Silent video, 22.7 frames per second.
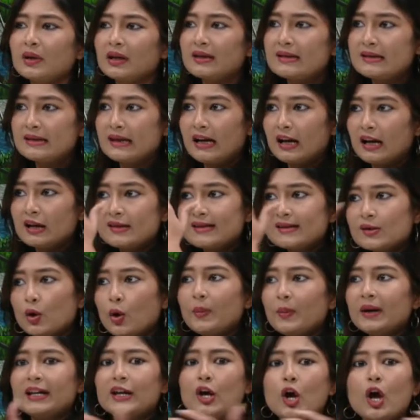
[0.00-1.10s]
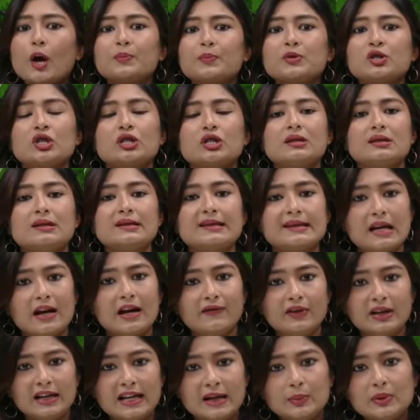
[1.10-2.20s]
because there are so many options
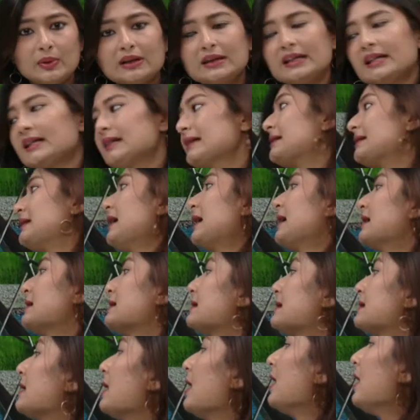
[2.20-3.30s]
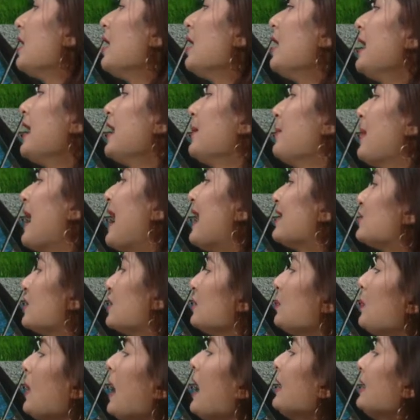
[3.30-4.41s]
available these days.
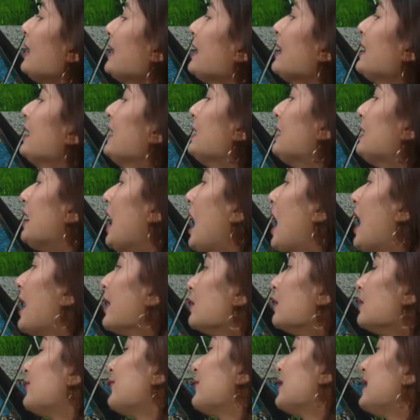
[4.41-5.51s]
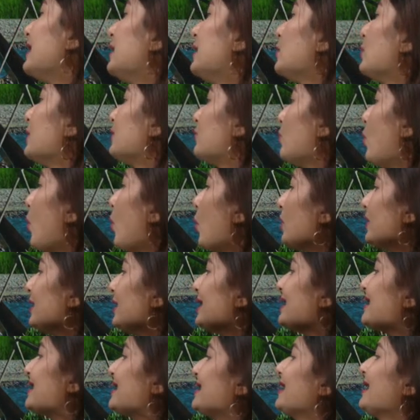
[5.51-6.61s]
Imagine planting an entire field with
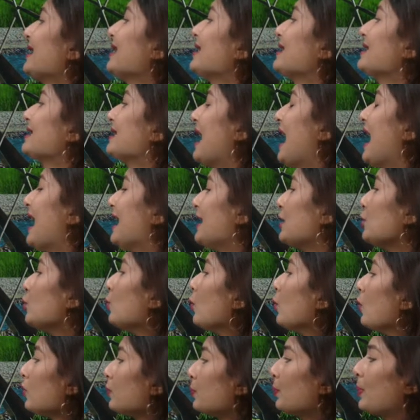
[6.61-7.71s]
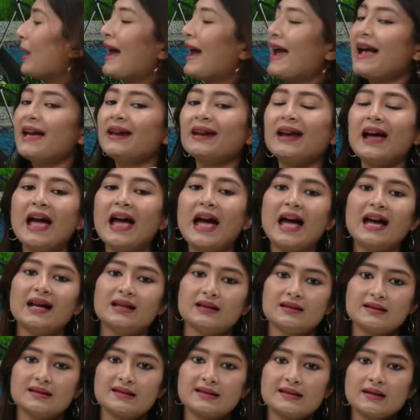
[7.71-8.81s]
only sticks and your bare
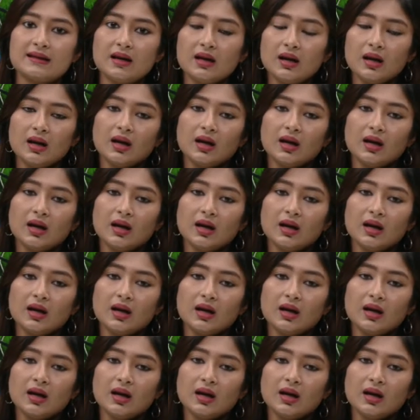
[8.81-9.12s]
hands.